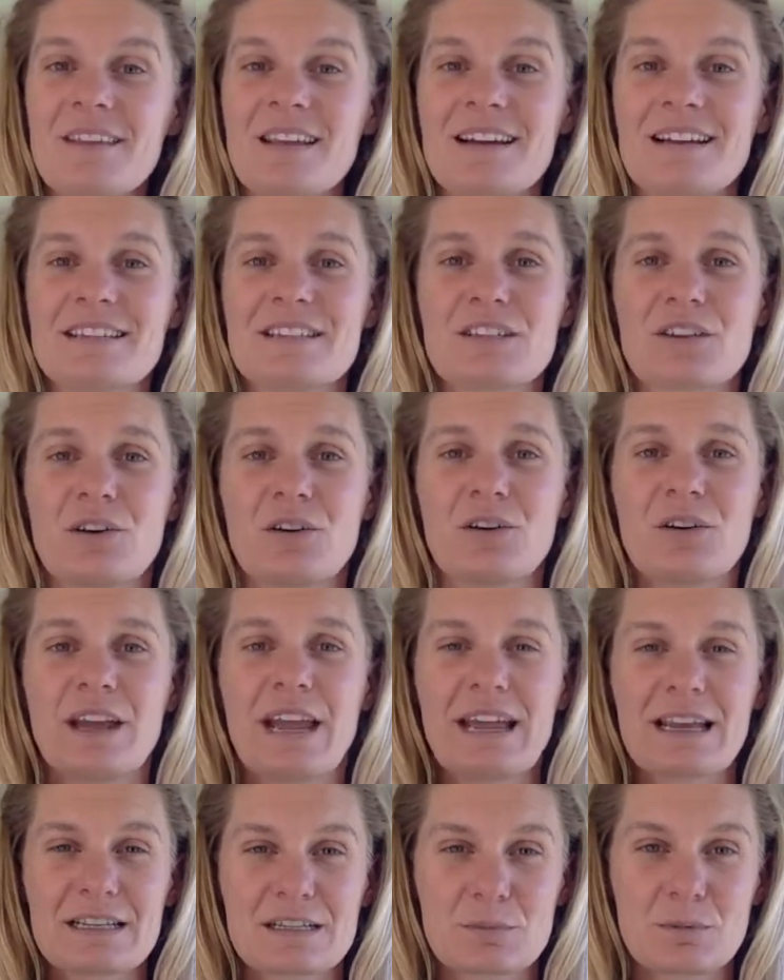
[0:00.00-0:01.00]
And so
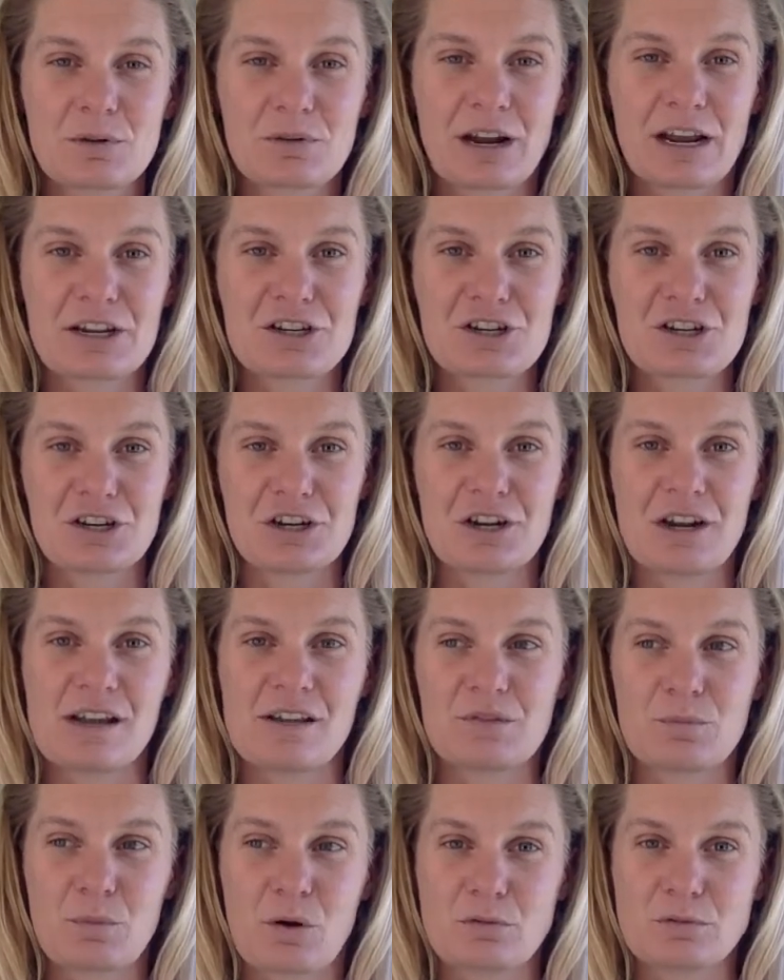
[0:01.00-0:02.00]
exploration
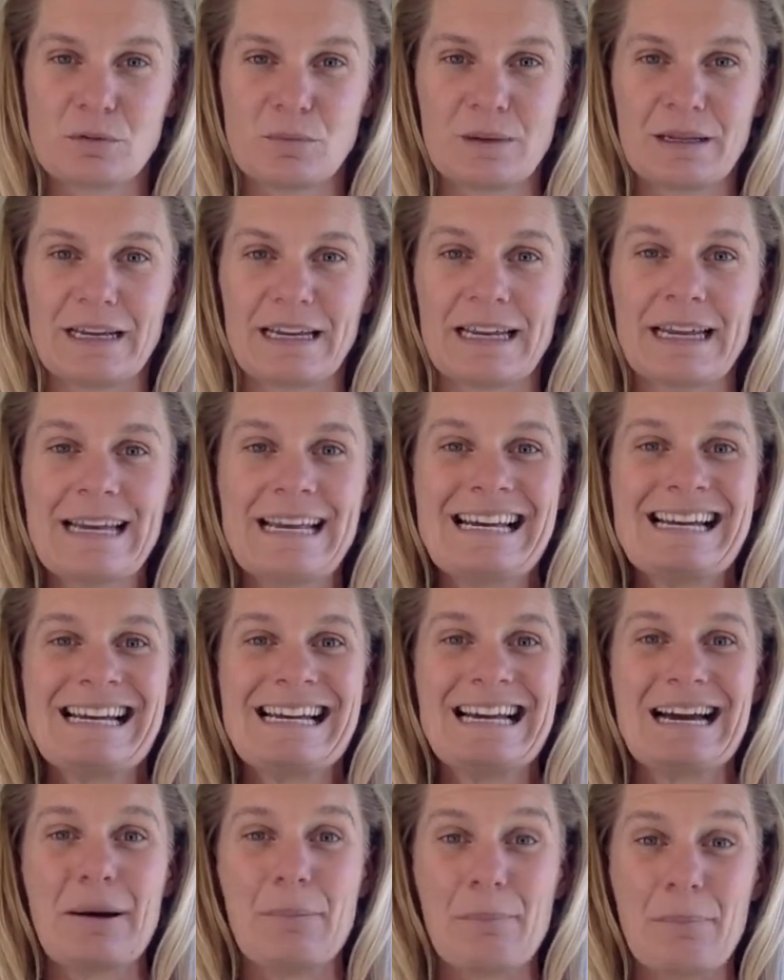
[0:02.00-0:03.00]
is probably
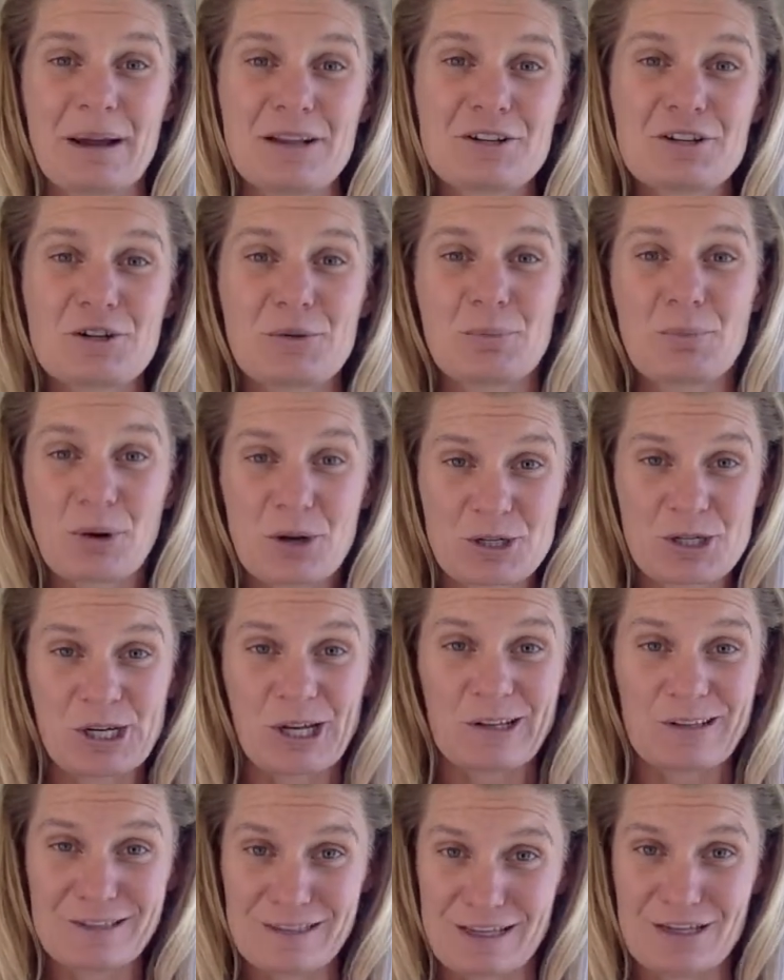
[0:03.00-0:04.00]
a bunch of
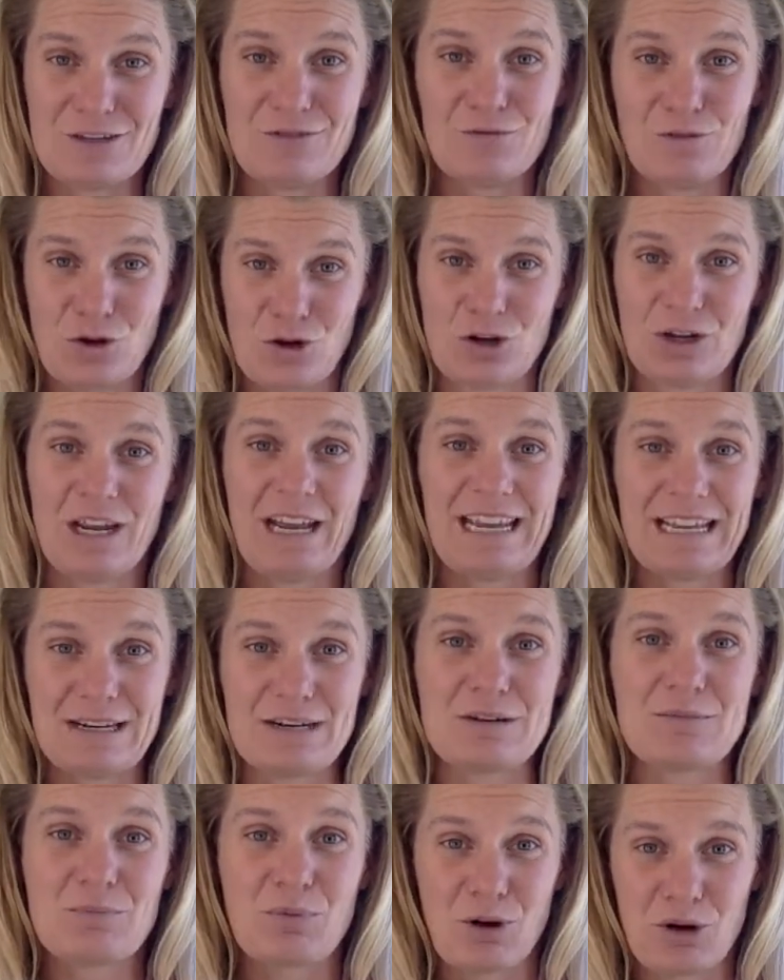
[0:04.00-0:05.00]
projects that you've got
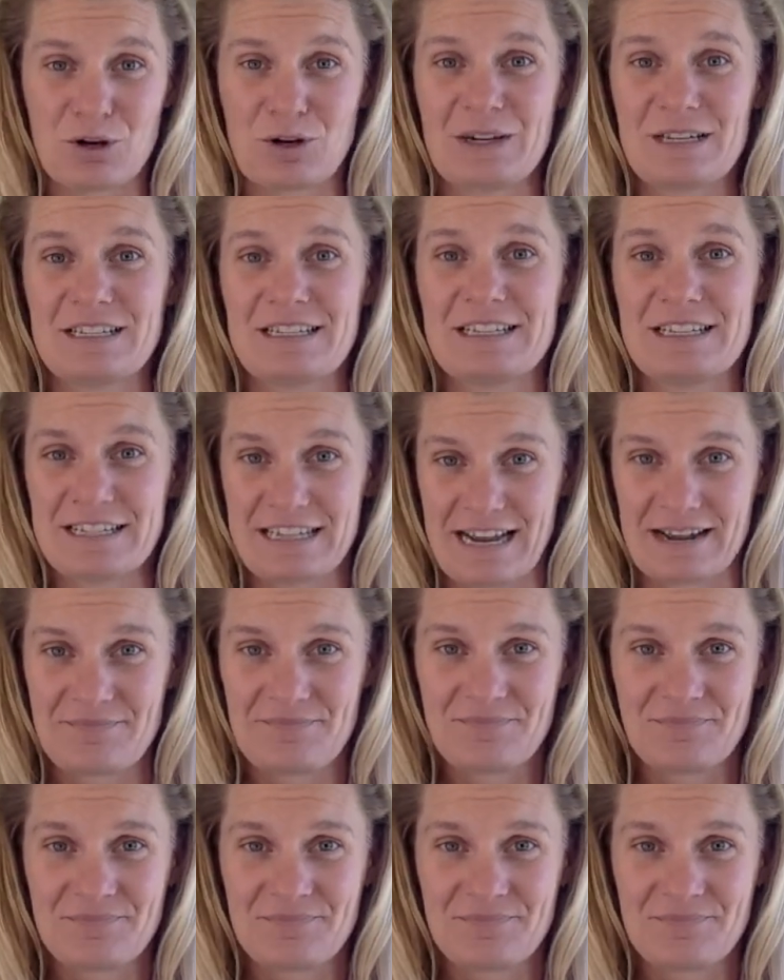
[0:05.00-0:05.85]
in progress today.